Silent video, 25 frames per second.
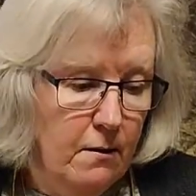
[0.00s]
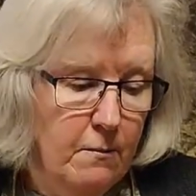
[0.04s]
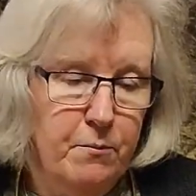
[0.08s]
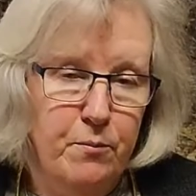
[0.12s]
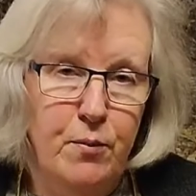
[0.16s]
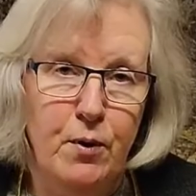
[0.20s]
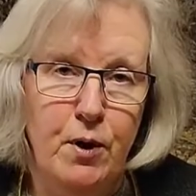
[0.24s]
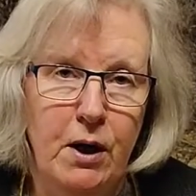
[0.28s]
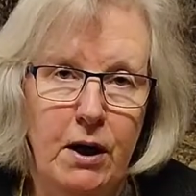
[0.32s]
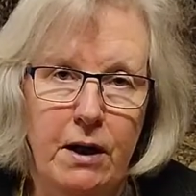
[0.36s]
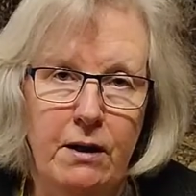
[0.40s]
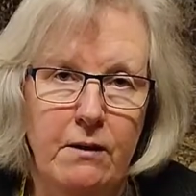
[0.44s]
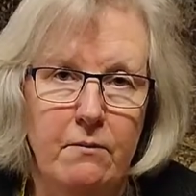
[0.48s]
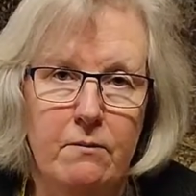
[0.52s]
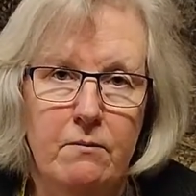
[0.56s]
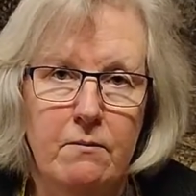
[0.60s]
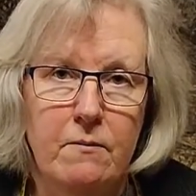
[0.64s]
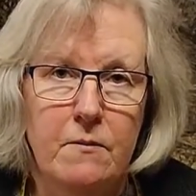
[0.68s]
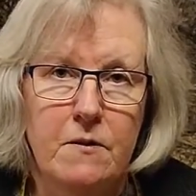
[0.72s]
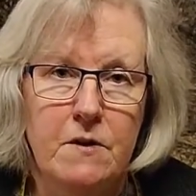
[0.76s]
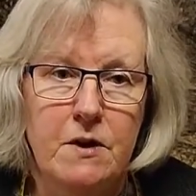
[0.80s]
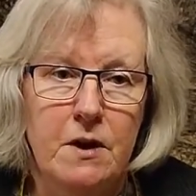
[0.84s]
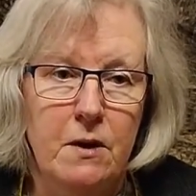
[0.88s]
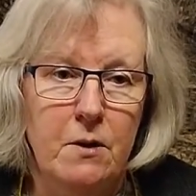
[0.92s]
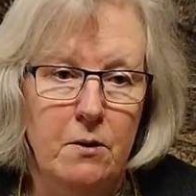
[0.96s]
Brilliant.
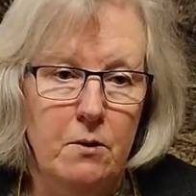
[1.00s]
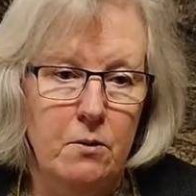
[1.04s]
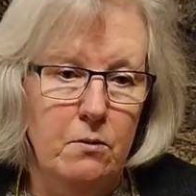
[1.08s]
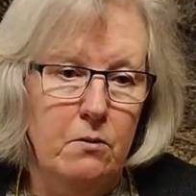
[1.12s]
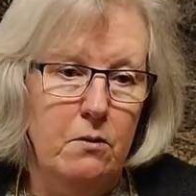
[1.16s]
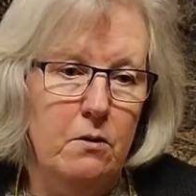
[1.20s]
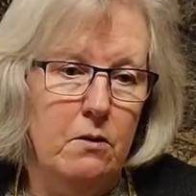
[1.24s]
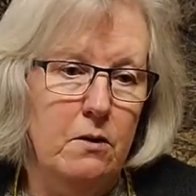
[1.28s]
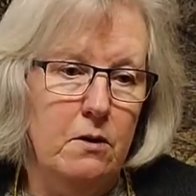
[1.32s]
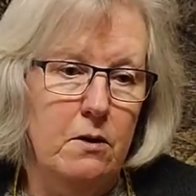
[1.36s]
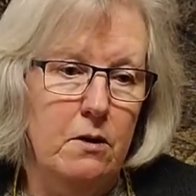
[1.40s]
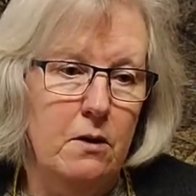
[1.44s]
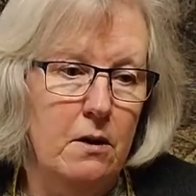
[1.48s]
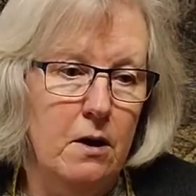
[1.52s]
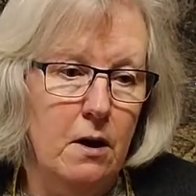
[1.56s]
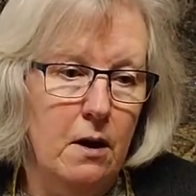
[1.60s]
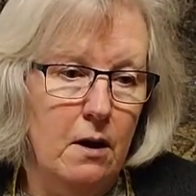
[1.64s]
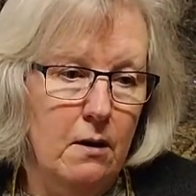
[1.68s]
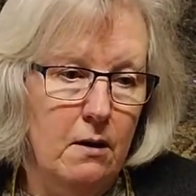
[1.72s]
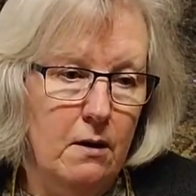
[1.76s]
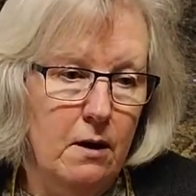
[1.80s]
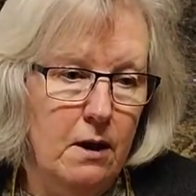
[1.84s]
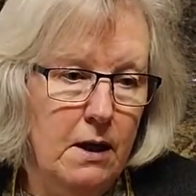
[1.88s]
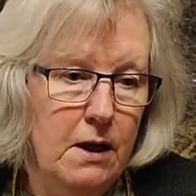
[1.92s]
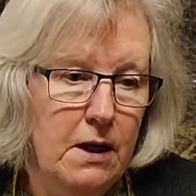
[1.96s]
So
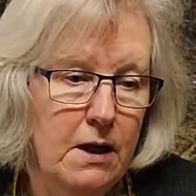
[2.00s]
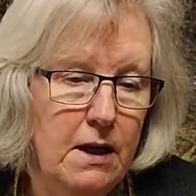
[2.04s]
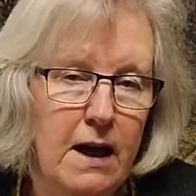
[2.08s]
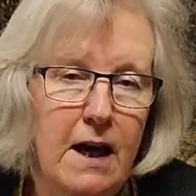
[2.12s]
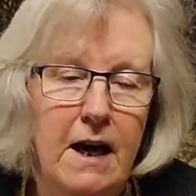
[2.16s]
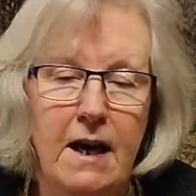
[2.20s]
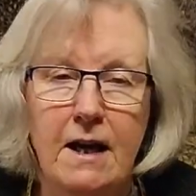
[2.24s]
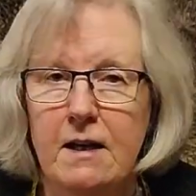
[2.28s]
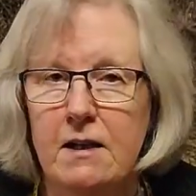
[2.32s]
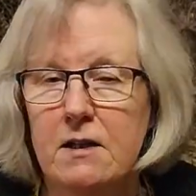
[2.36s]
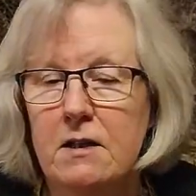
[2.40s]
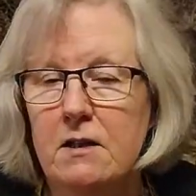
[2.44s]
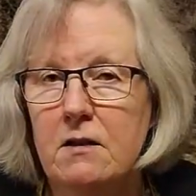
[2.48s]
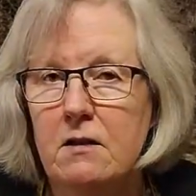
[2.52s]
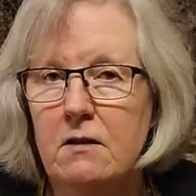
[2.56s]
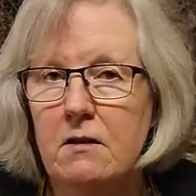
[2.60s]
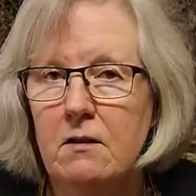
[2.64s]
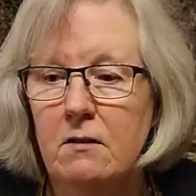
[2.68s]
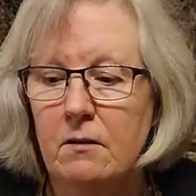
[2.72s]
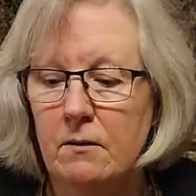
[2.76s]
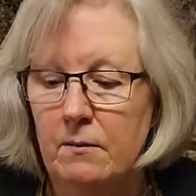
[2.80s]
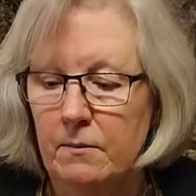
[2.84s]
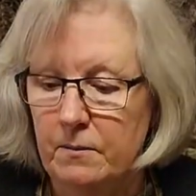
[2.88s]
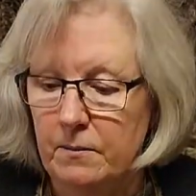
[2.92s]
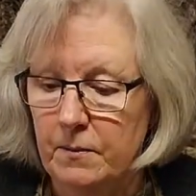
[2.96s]
in the end,
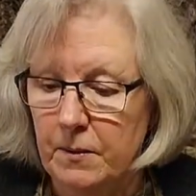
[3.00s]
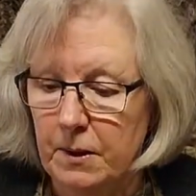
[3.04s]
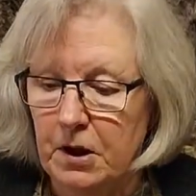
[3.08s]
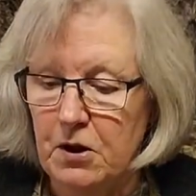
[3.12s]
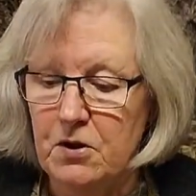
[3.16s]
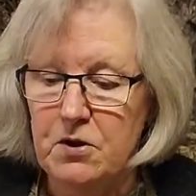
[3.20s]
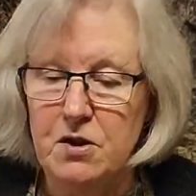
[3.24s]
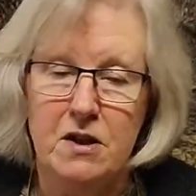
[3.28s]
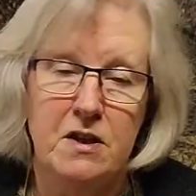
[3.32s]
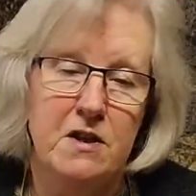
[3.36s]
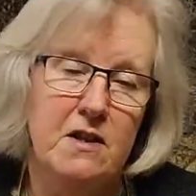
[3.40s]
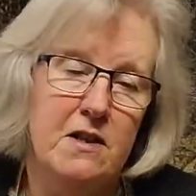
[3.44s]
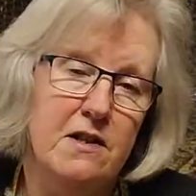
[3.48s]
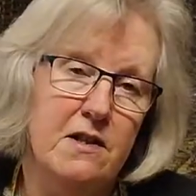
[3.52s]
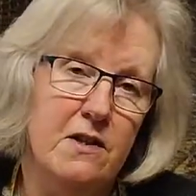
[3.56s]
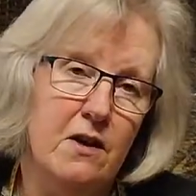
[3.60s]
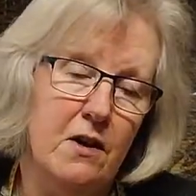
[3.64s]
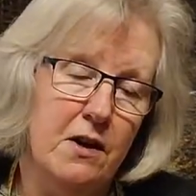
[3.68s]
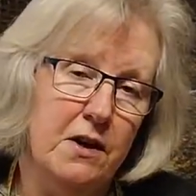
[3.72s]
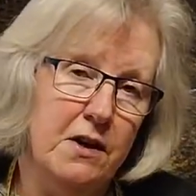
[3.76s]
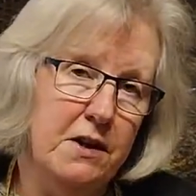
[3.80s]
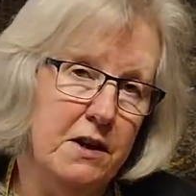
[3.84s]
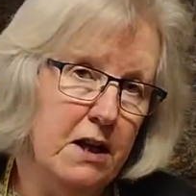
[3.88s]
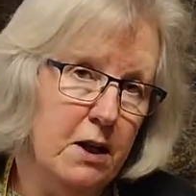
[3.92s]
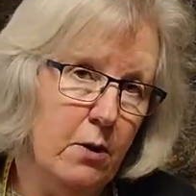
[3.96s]
because I
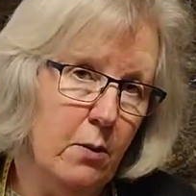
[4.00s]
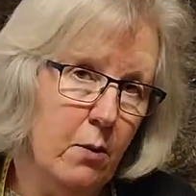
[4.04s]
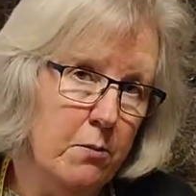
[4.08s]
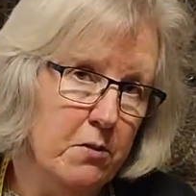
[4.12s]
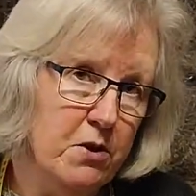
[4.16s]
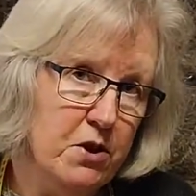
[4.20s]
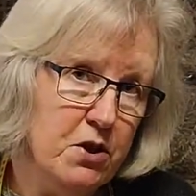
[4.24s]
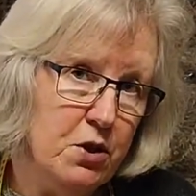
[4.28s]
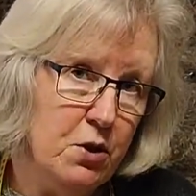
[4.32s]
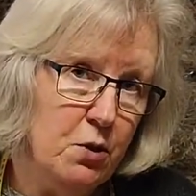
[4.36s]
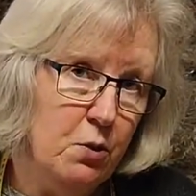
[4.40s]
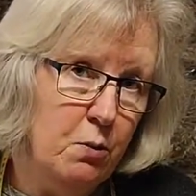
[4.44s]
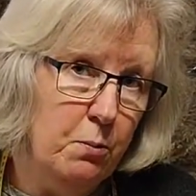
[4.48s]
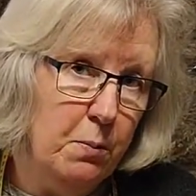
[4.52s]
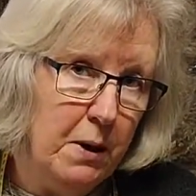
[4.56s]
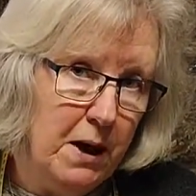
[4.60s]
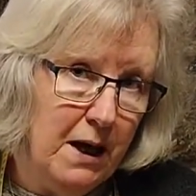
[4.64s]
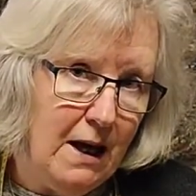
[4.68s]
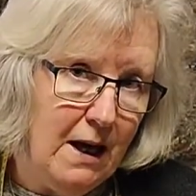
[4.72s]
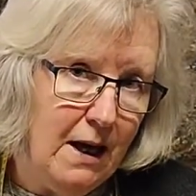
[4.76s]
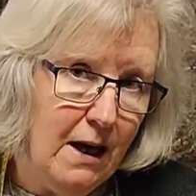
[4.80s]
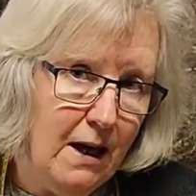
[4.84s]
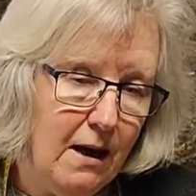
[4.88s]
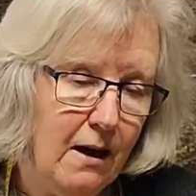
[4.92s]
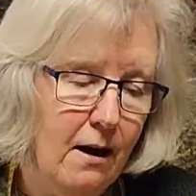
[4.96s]
decided the other one was too
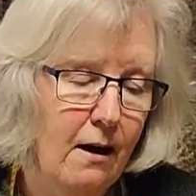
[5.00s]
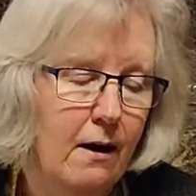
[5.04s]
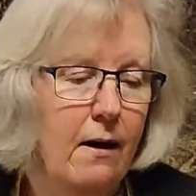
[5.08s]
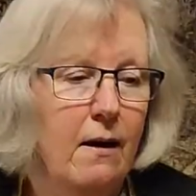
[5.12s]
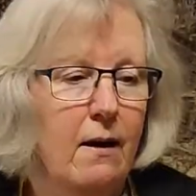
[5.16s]
big,